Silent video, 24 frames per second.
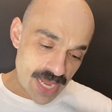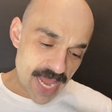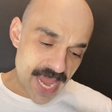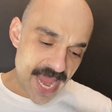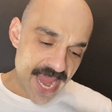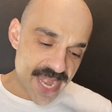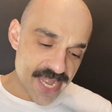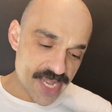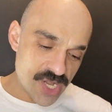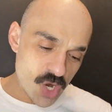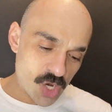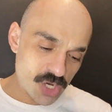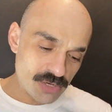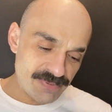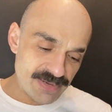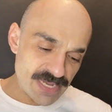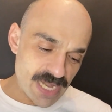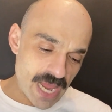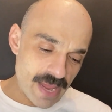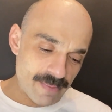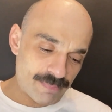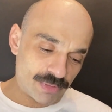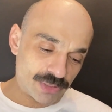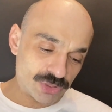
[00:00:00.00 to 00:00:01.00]
and not
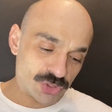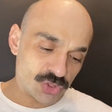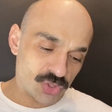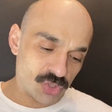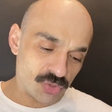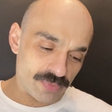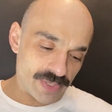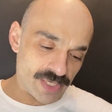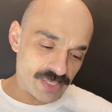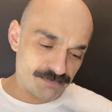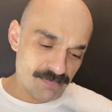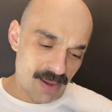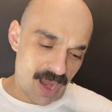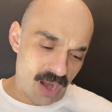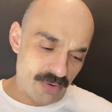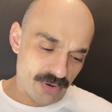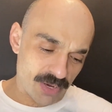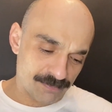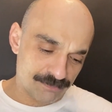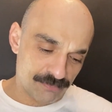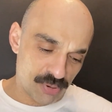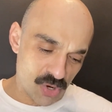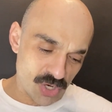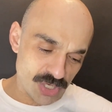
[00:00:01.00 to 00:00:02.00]
being able to read
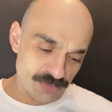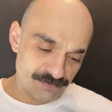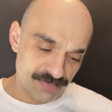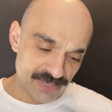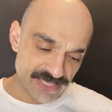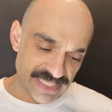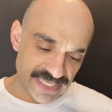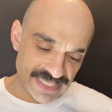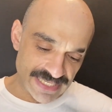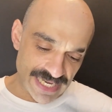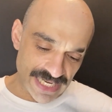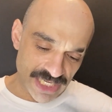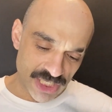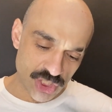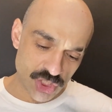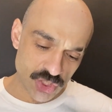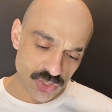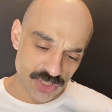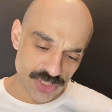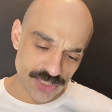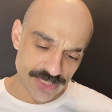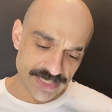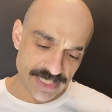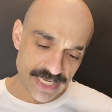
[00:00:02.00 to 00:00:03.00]
PowerPoint
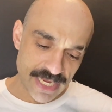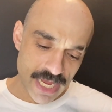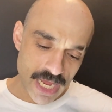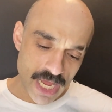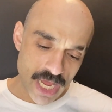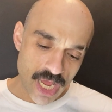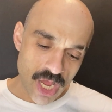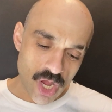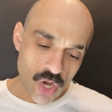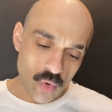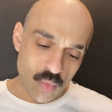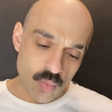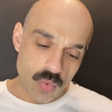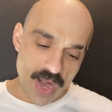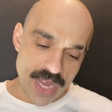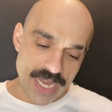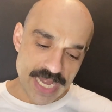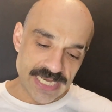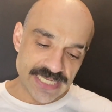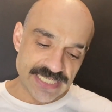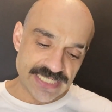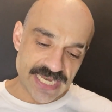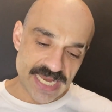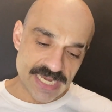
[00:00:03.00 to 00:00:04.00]
presentations
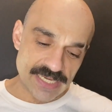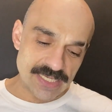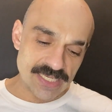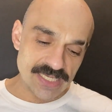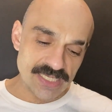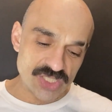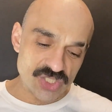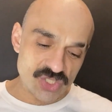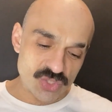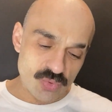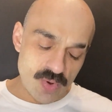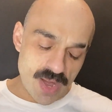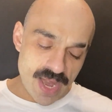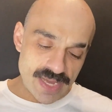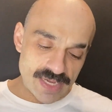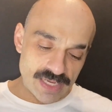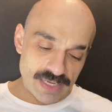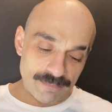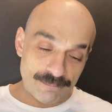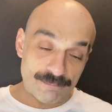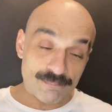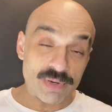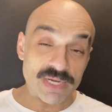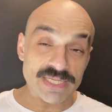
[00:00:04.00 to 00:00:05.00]
when attending
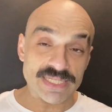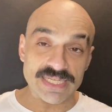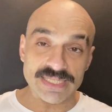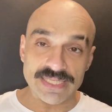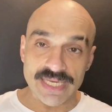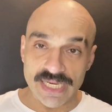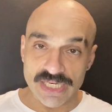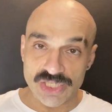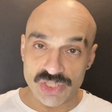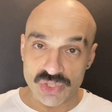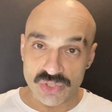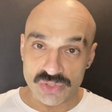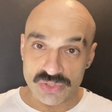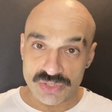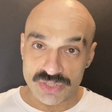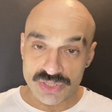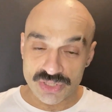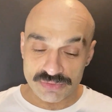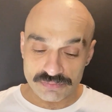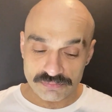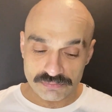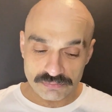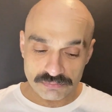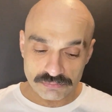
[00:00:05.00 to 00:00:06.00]
training
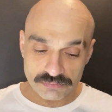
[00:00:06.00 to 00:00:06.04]
presentations.